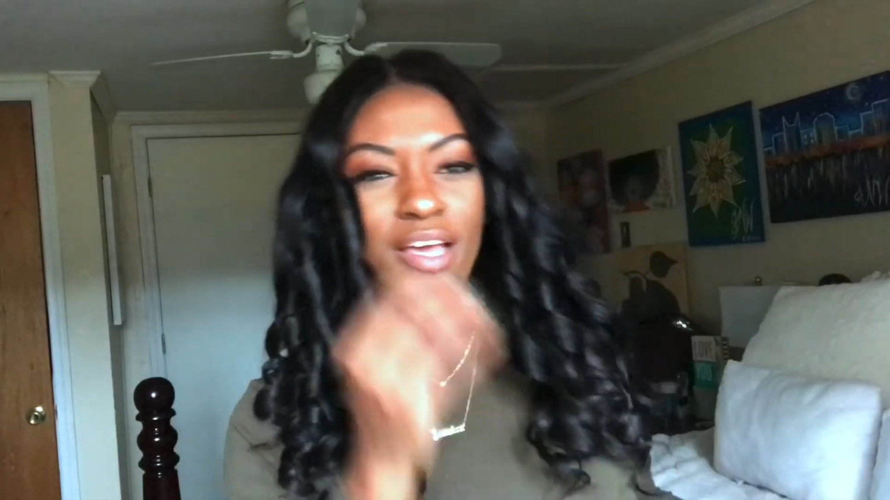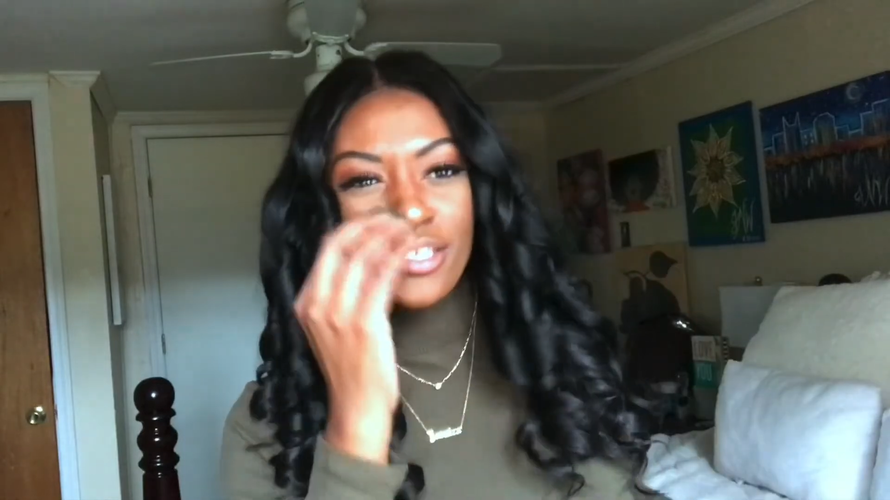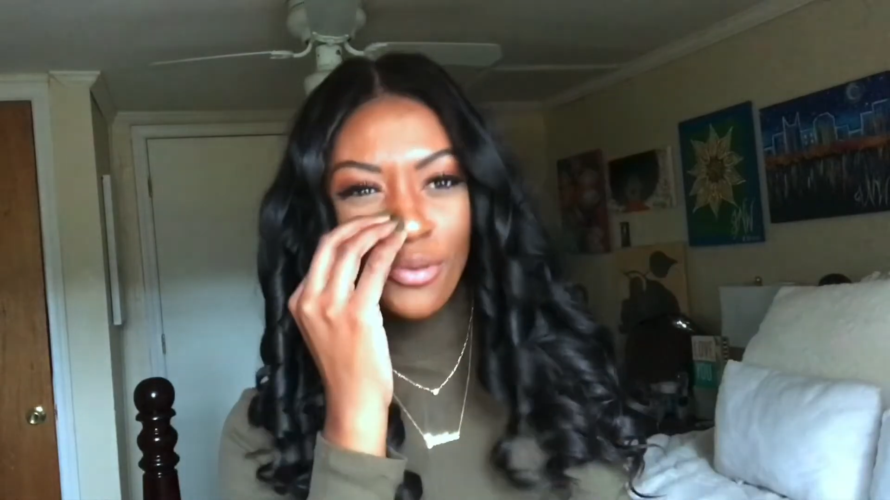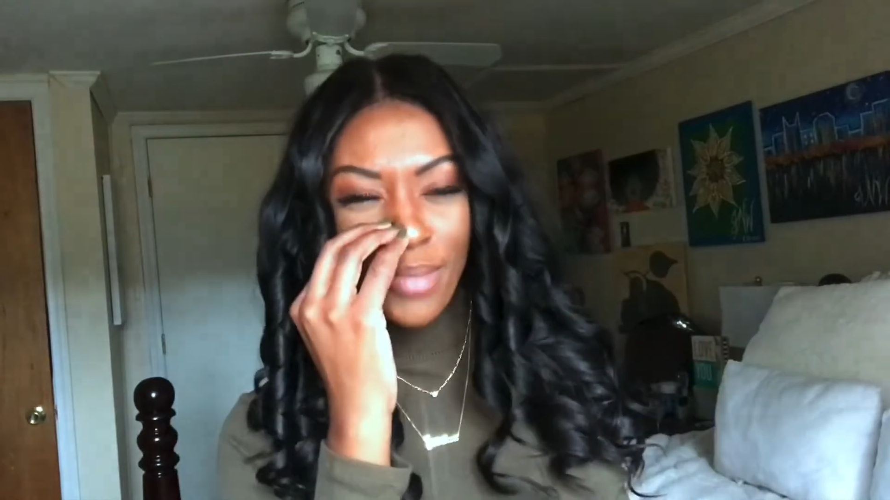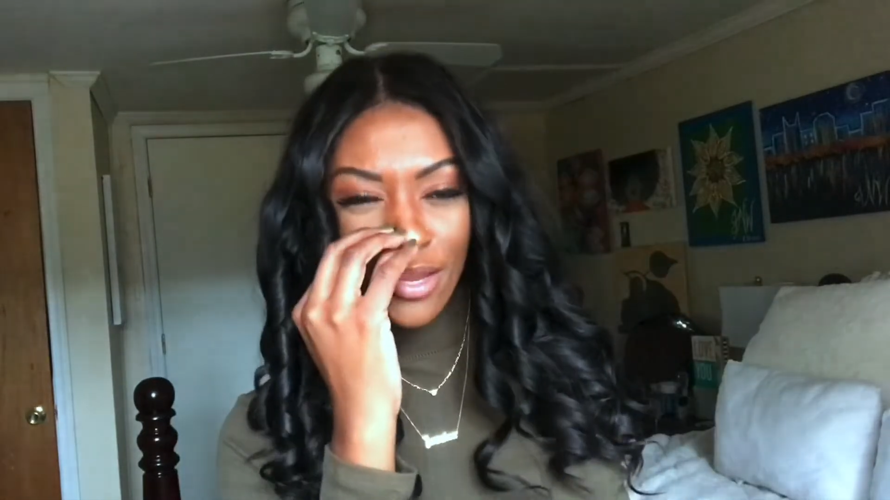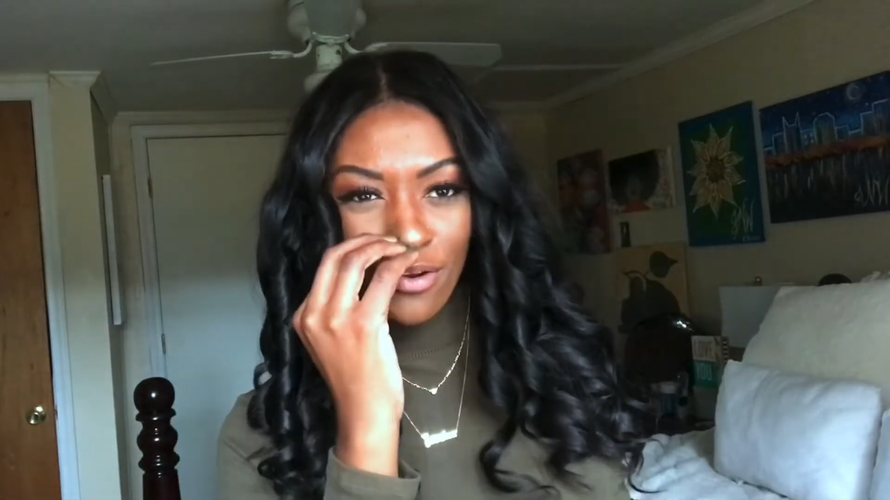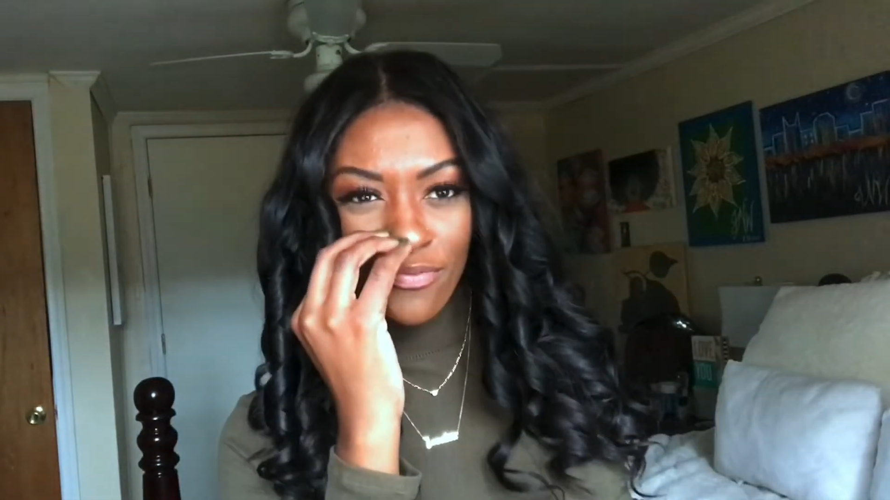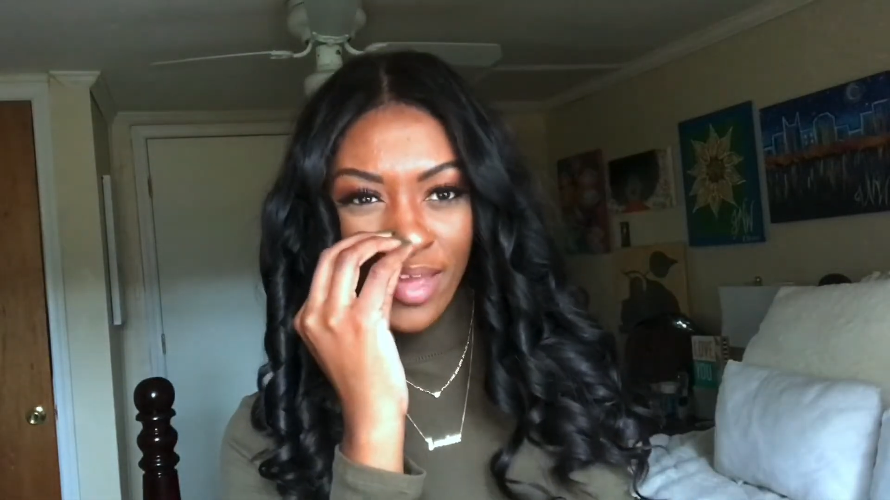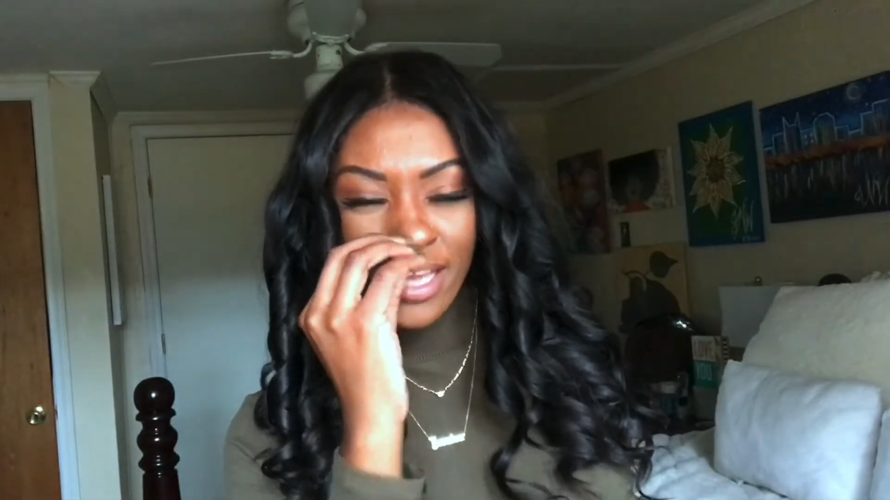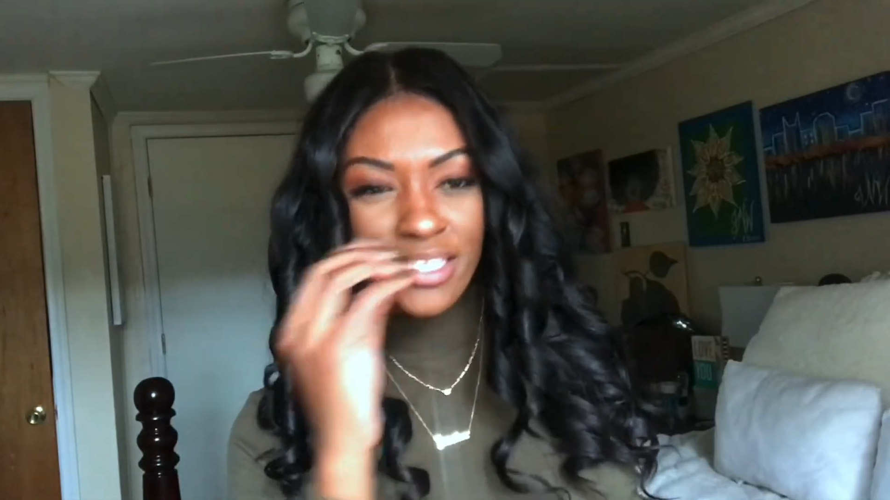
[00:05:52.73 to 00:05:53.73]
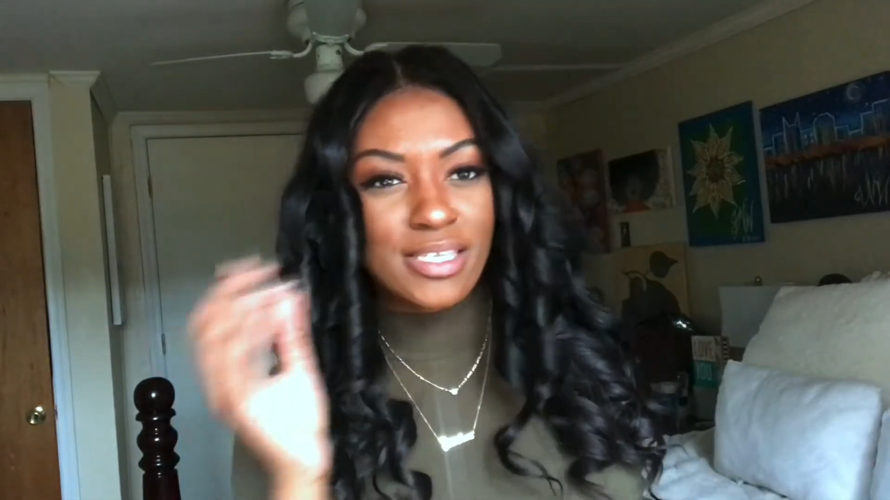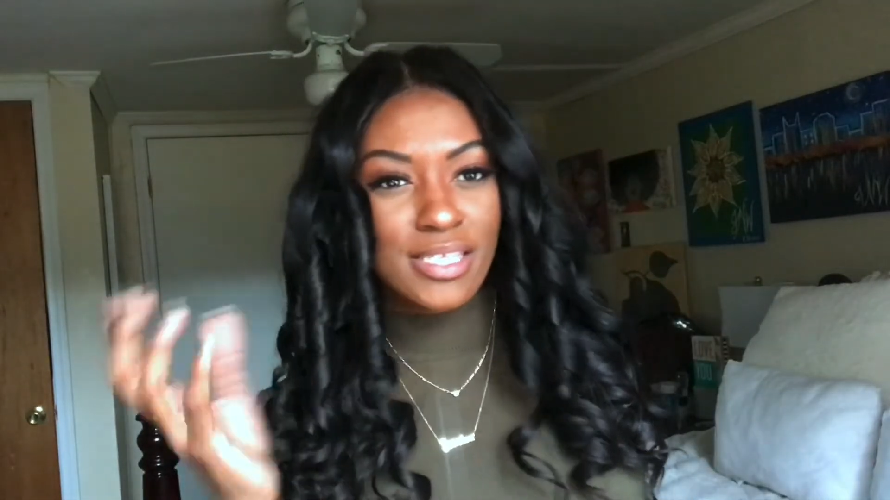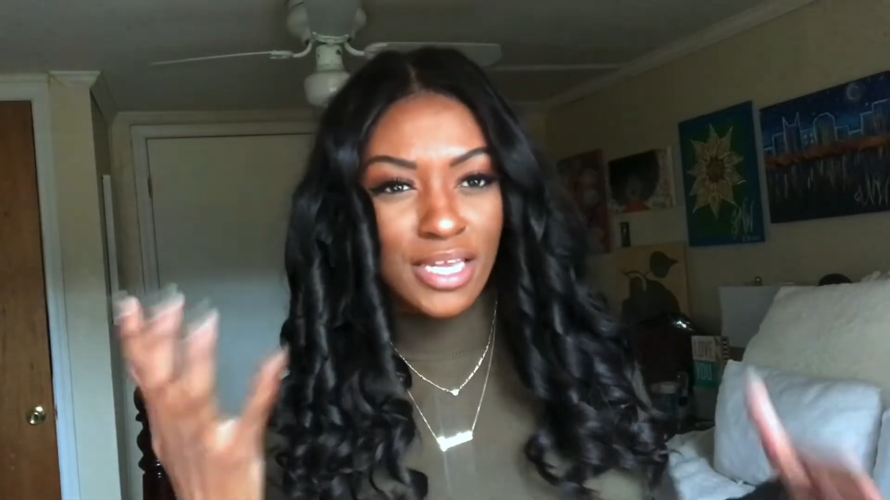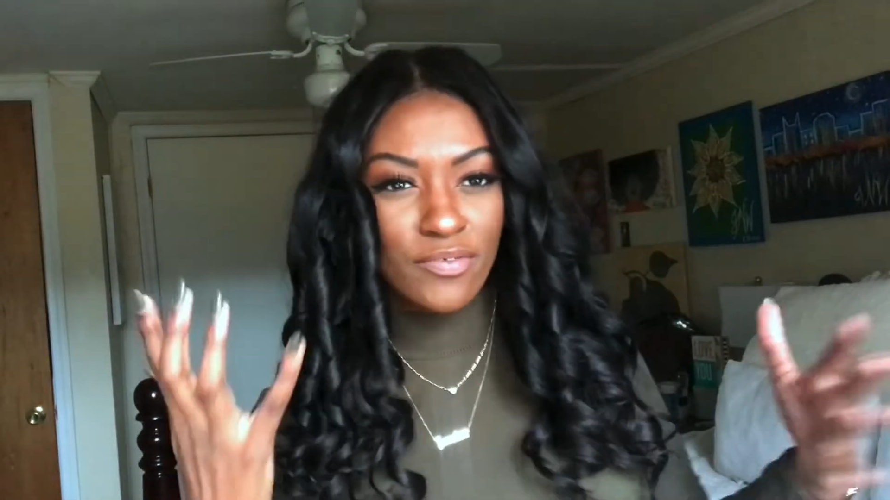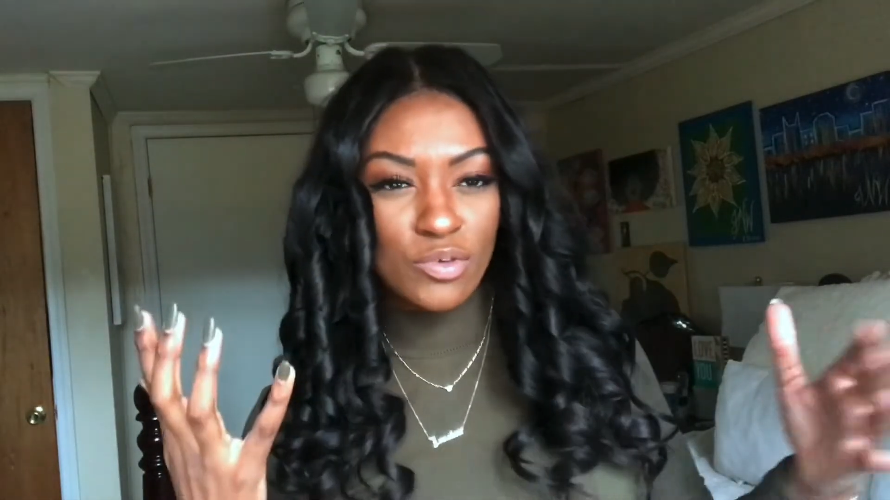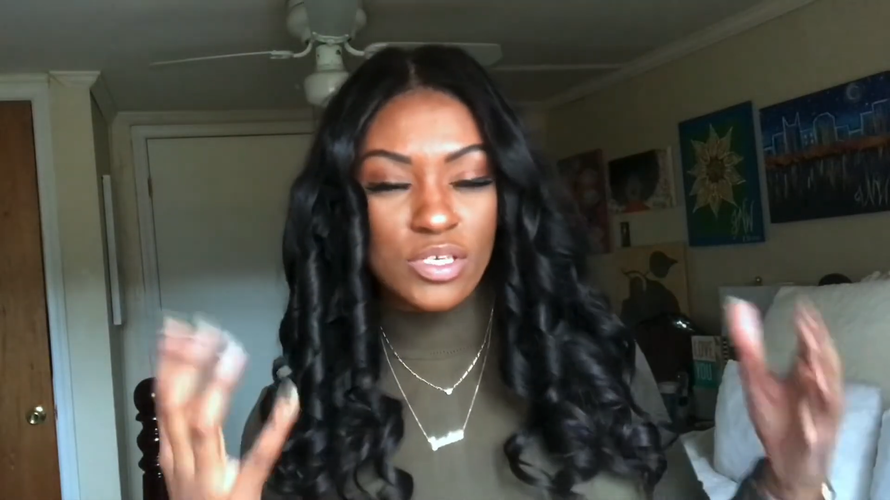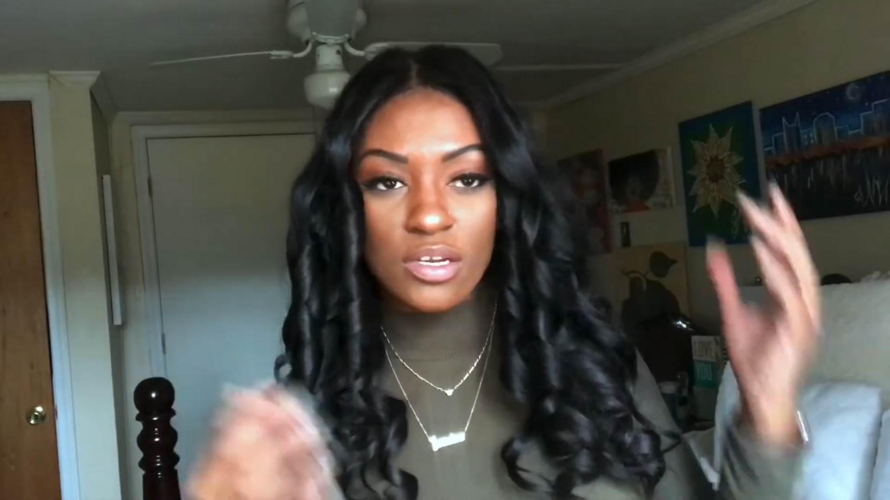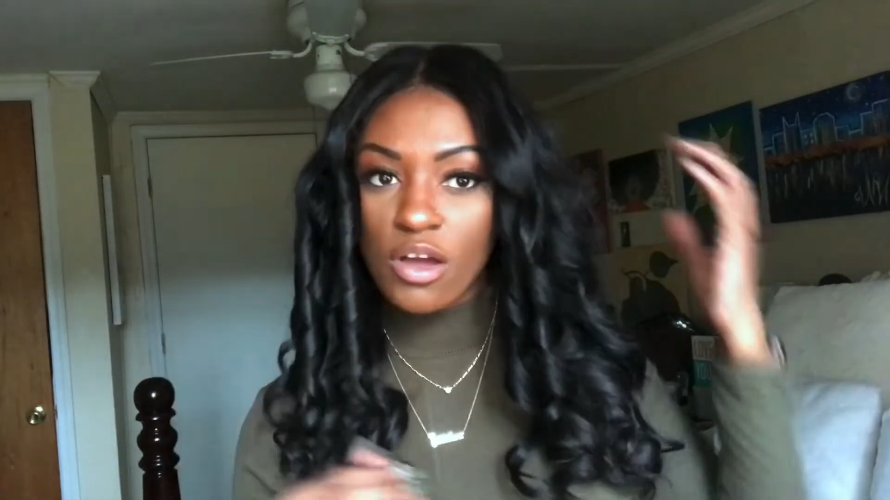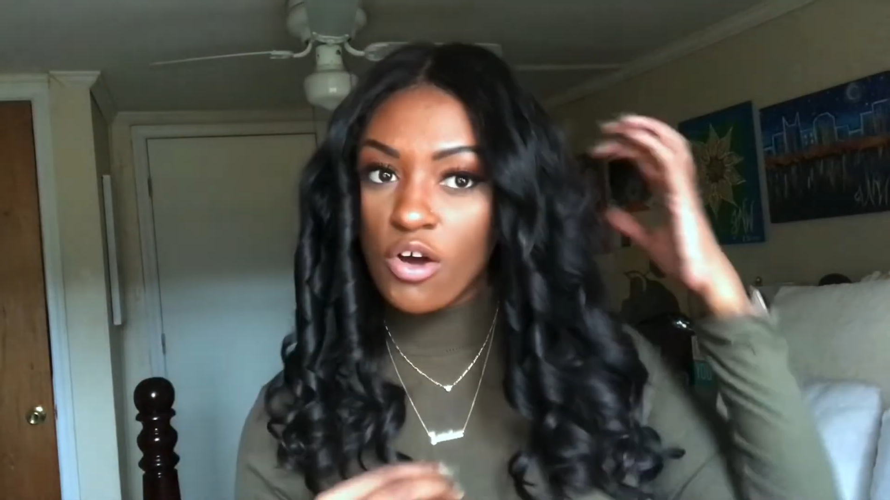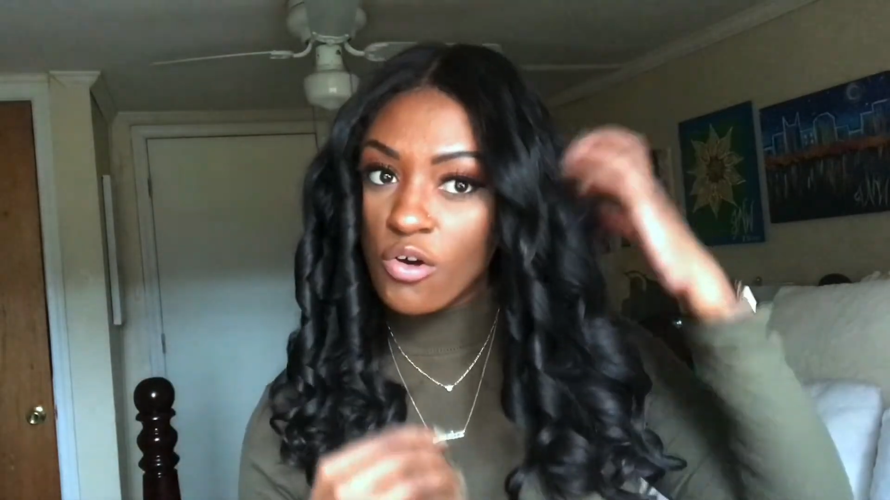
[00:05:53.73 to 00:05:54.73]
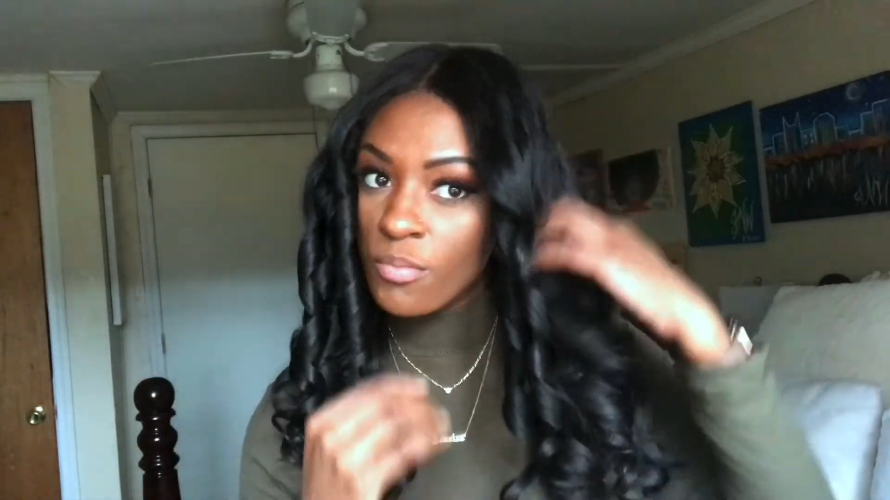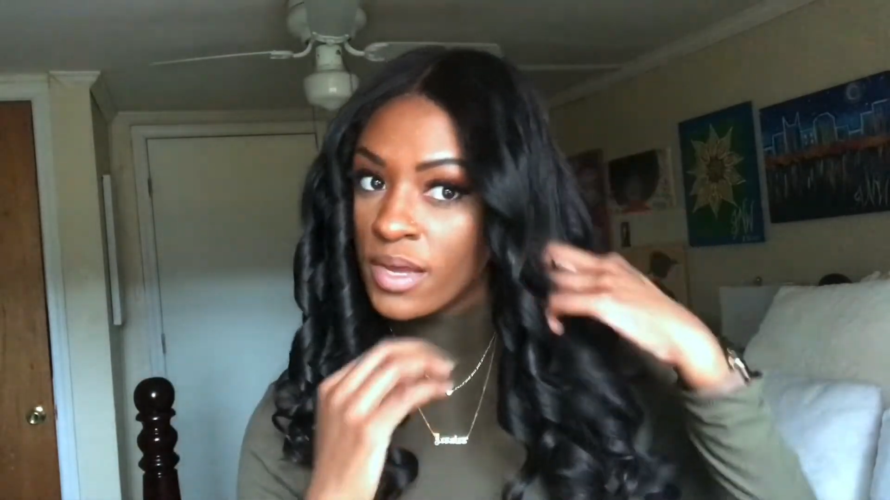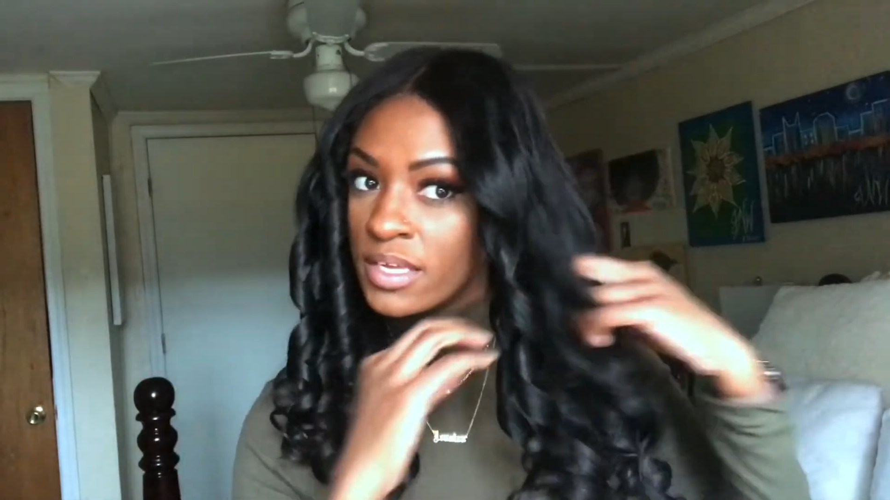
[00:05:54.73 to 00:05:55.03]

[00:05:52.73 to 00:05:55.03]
So matter of fact, instead of using a comb,